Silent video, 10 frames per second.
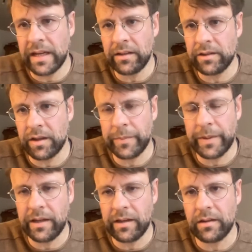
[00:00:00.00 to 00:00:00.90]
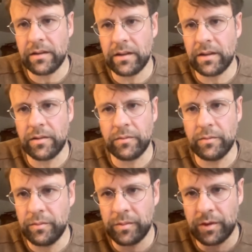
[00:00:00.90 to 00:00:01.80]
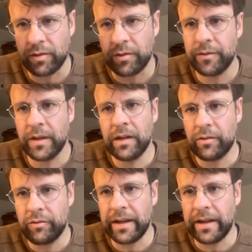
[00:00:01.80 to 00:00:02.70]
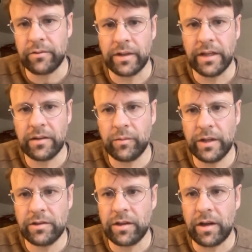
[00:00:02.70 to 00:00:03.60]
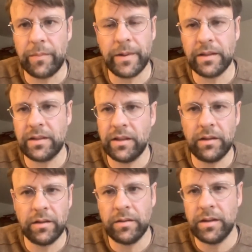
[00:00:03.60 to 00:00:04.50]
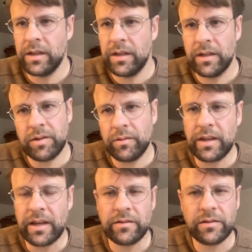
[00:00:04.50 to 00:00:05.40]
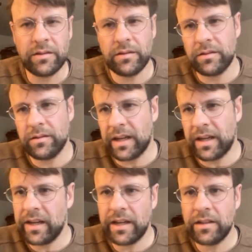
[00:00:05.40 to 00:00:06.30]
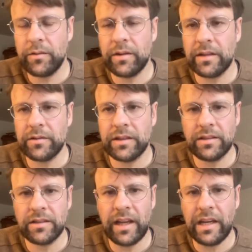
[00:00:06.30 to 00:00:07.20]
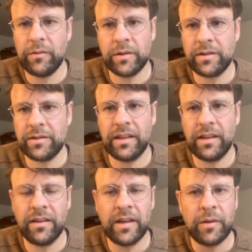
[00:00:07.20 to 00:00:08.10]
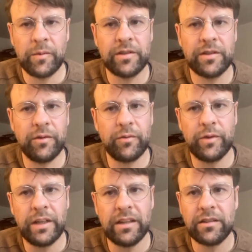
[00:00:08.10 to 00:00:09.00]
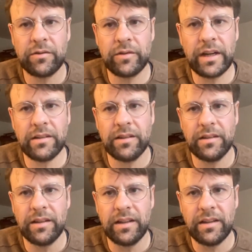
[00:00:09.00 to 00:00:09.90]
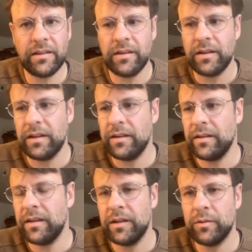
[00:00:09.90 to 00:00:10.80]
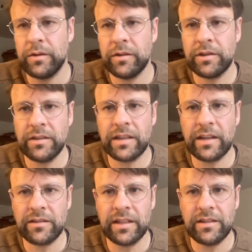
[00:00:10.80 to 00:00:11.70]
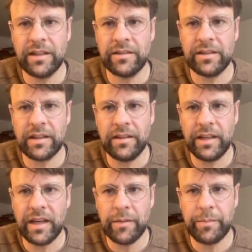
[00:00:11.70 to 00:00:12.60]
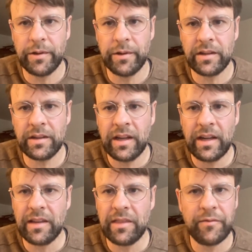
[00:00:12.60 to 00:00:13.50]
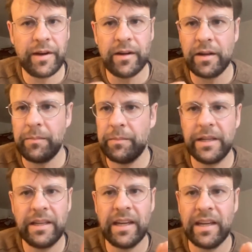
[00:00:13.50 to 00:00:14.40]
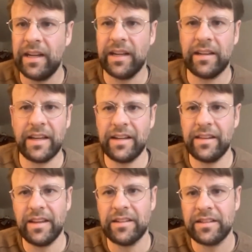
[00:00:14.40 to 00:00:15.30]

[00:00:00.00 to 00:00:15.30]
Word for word: the Deng Xiaoping uh, sort of rhetoric, which up until 2009 2010 was still was still reiterated in the the Xinjiang statistical yearbook in the very beginning, they, they